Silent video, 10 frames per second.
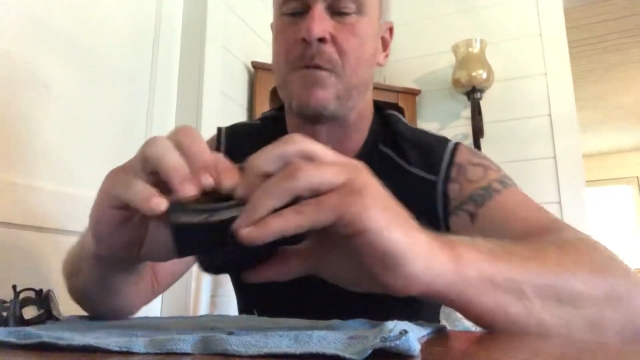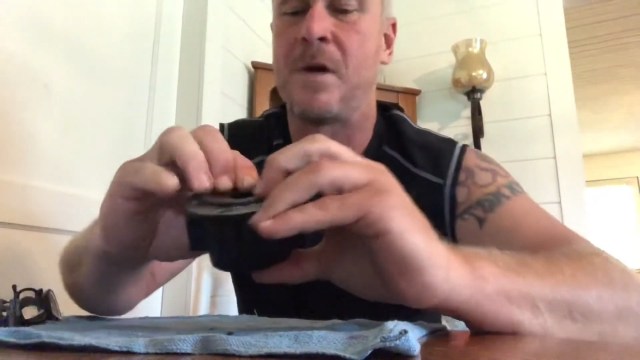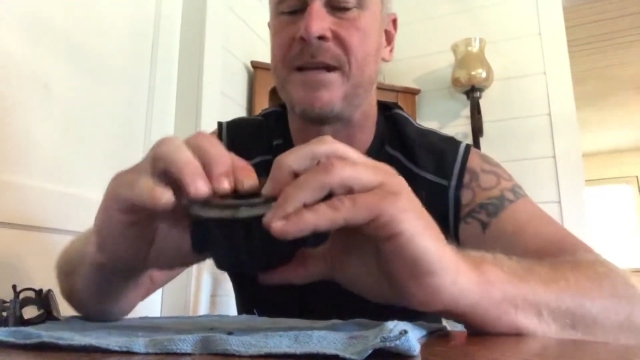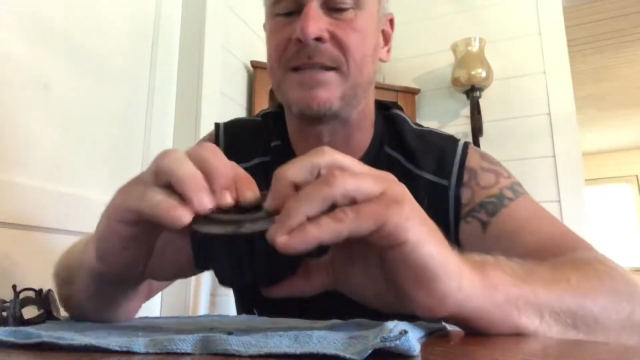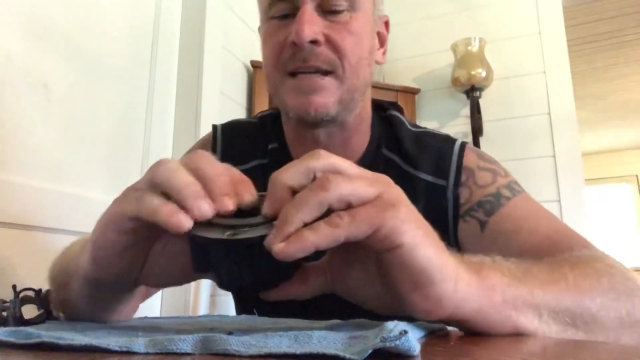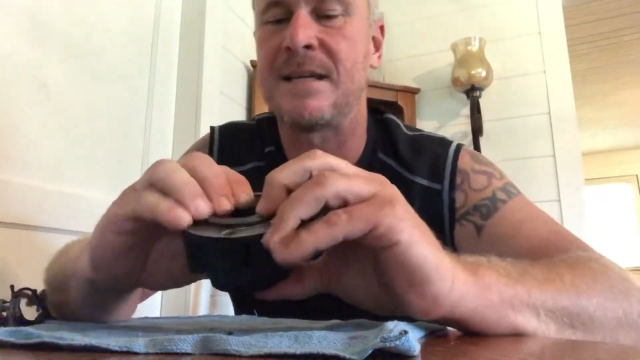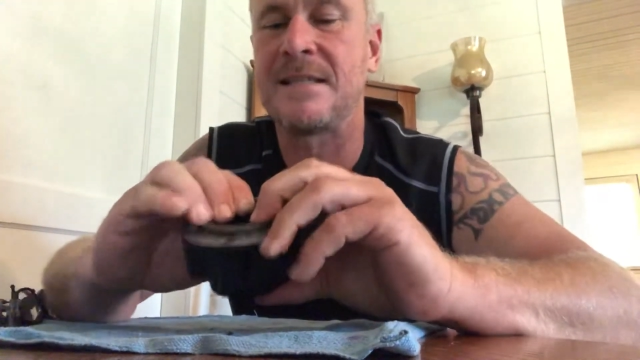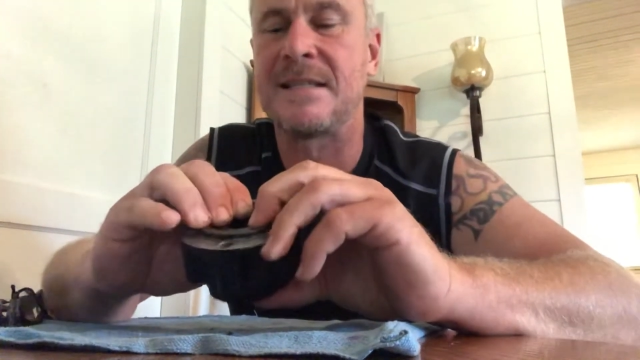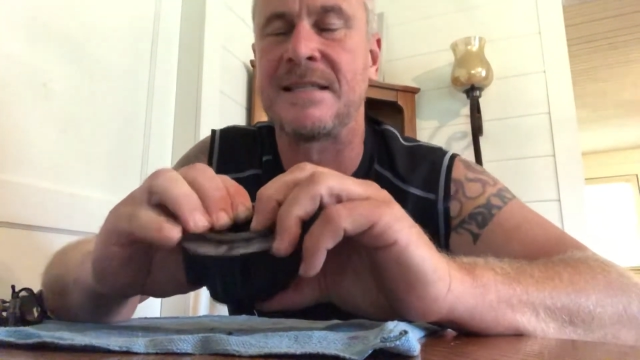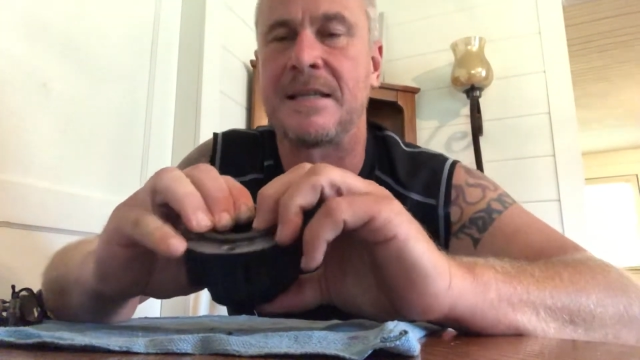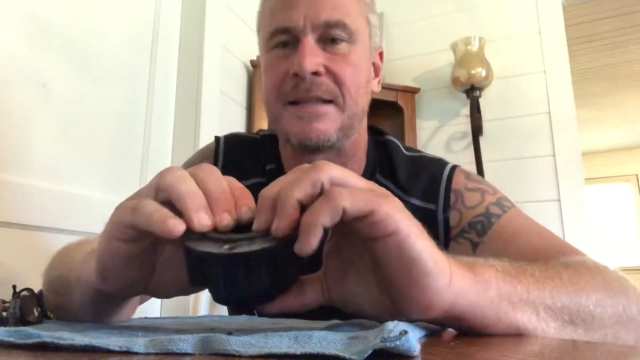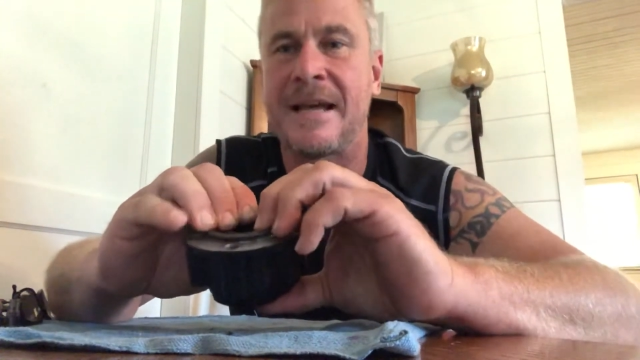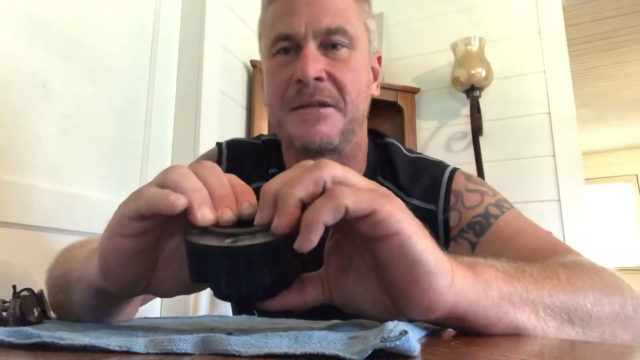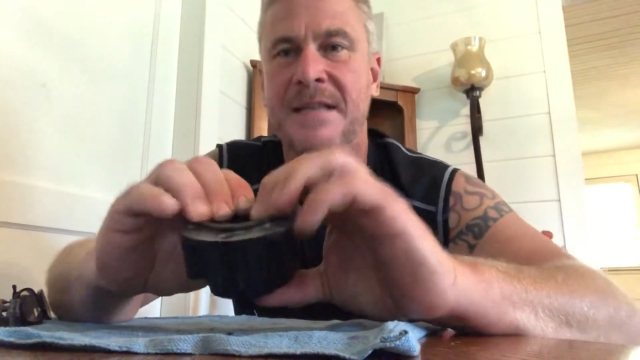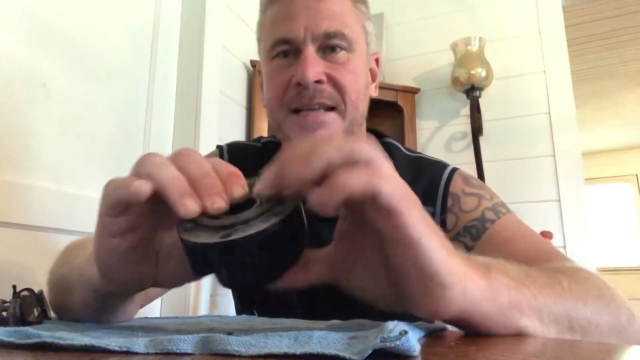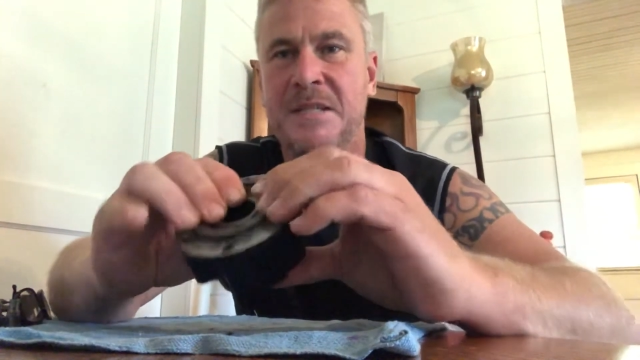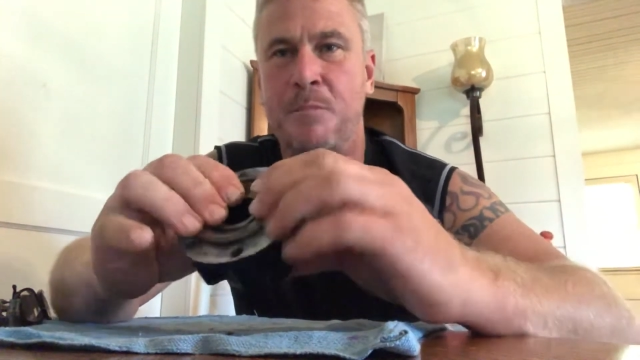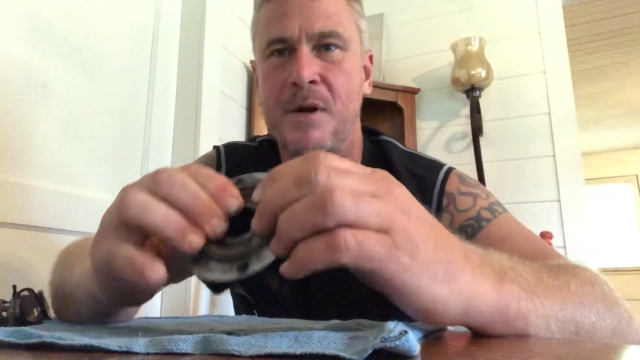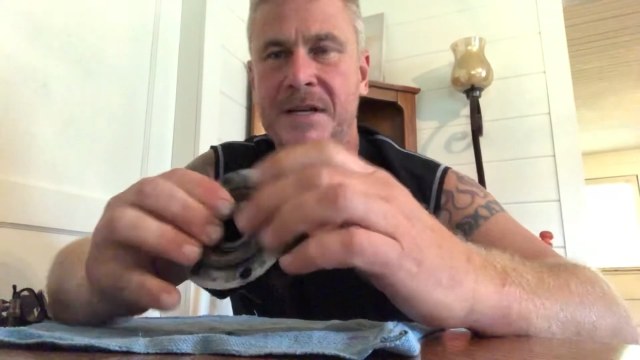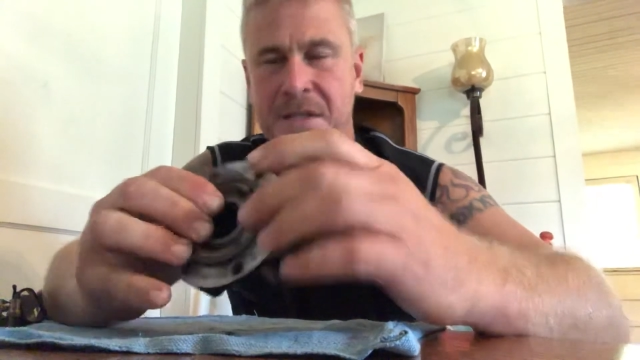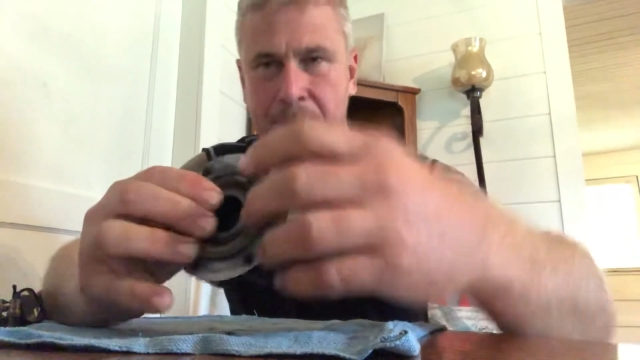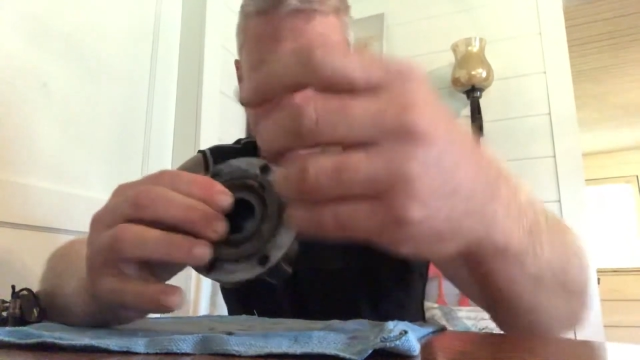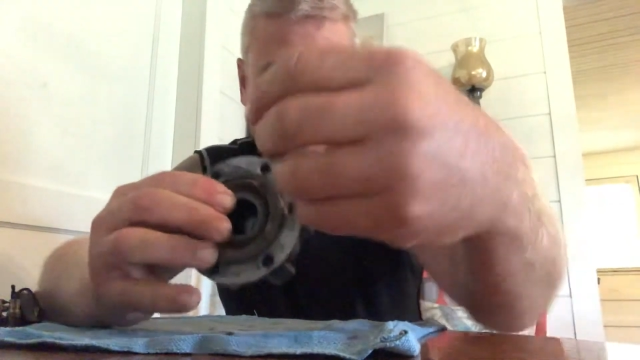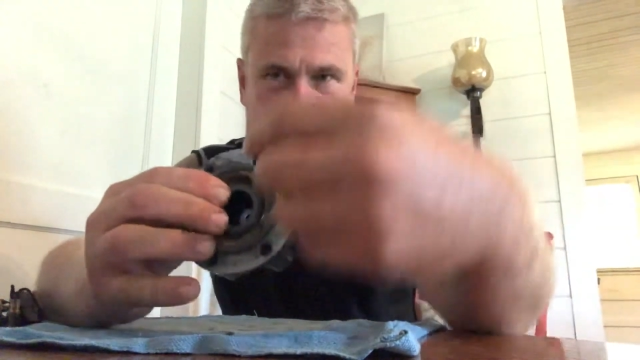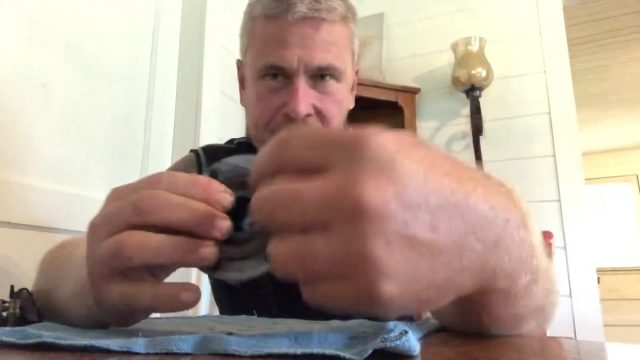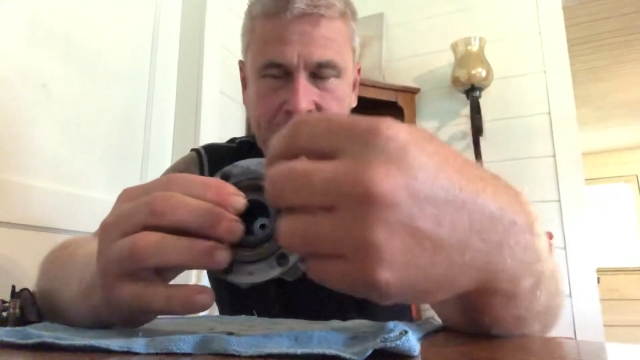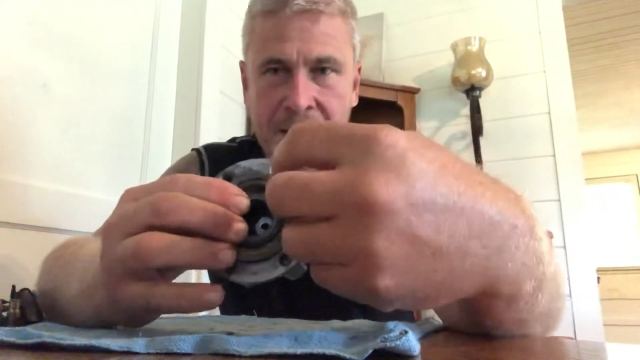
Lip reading: what it does is it allows that spring to push